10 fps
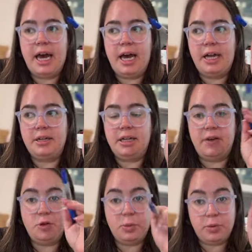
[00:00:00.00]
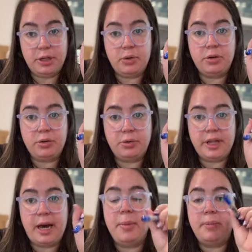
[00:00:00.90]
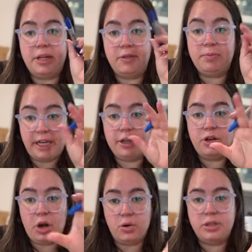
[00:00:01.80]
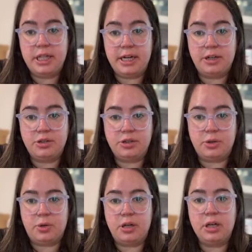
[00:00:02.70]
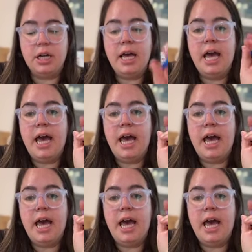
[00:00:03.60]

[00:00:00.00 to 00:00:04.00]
and if you pre-order through them, I'm gonna like go to their store